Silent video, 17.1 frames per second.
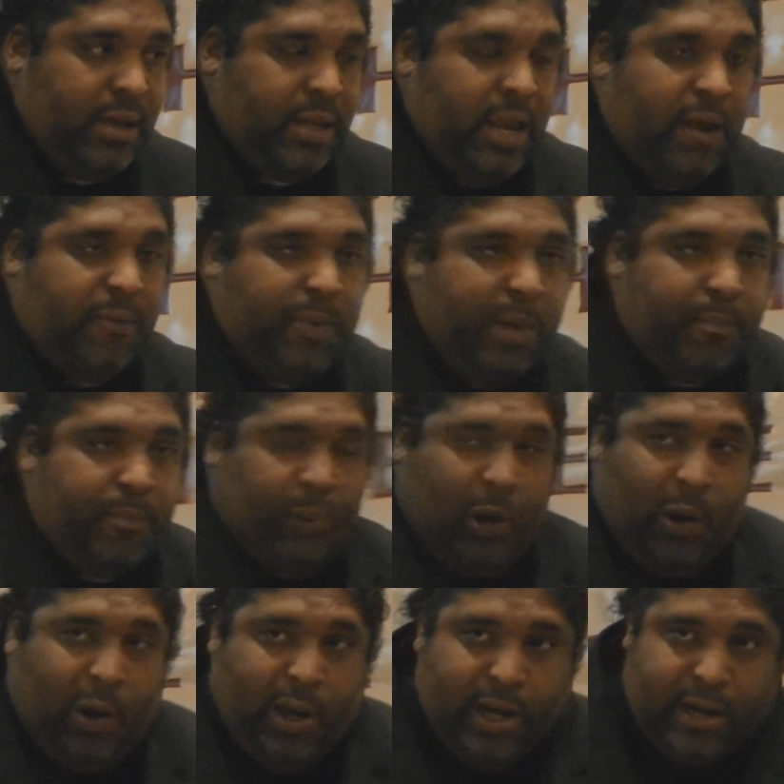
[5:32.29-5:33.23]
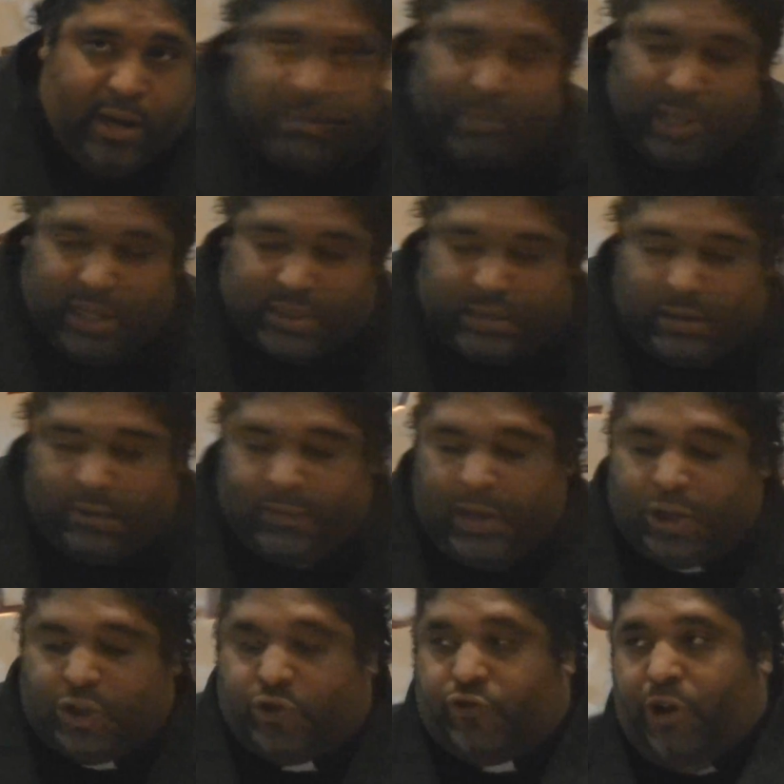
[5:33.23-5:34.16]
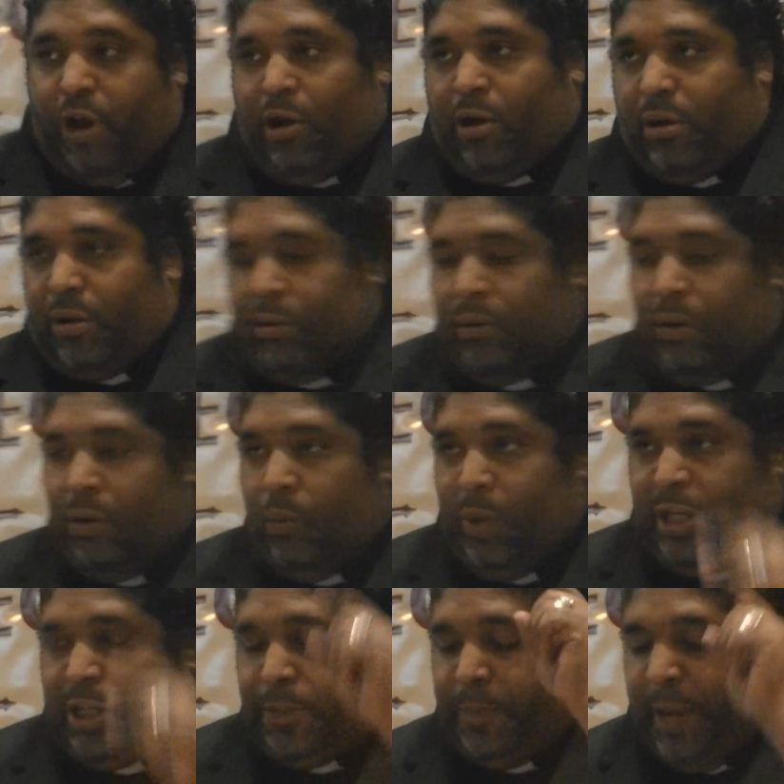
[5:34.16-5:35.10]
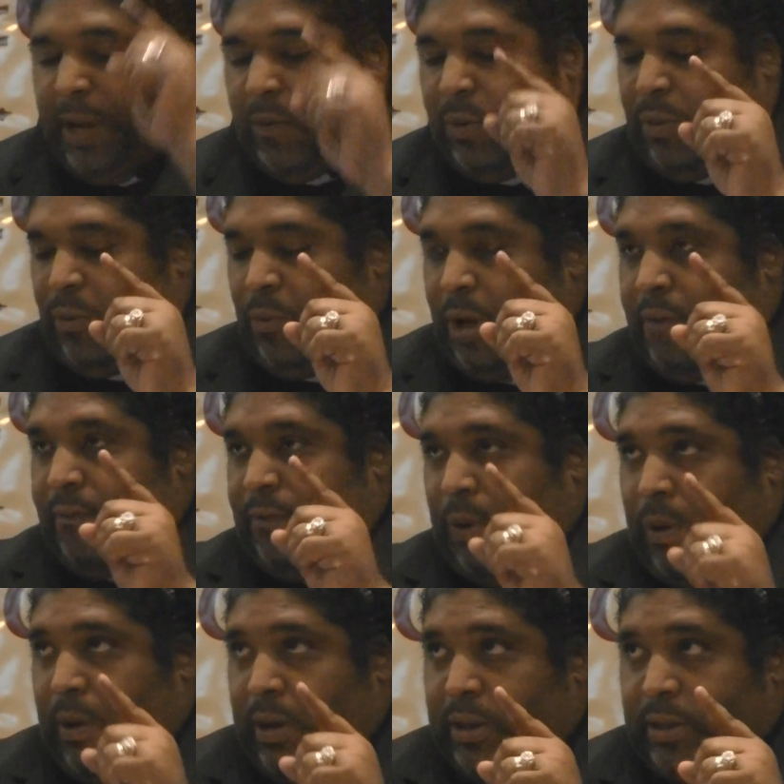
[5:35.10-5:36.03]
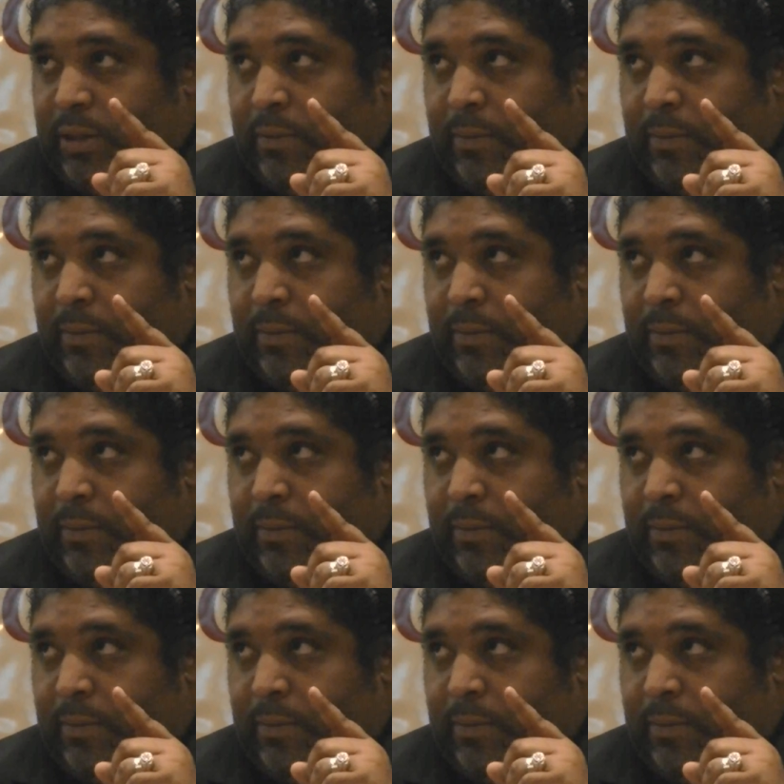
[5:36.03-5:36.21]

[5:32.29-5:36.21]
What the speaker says: that have been born in the midst of this struggle, we speak with one voice.